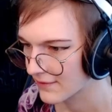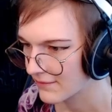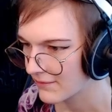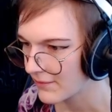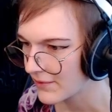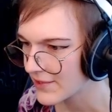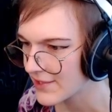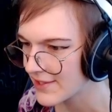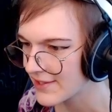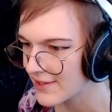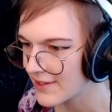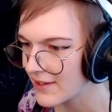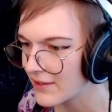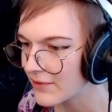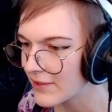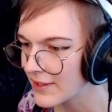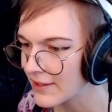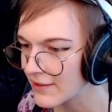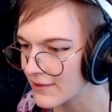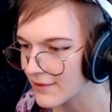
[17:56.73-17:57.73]
which is
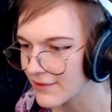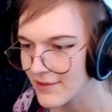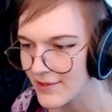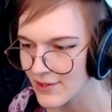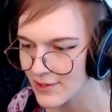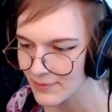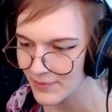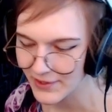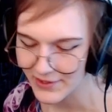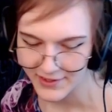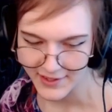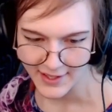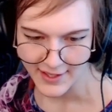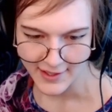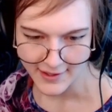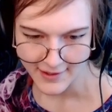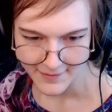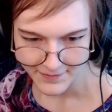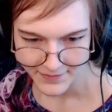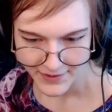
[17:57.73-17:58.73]
iterating through the spawn
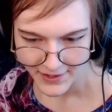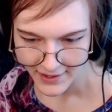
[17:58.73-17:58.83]
data.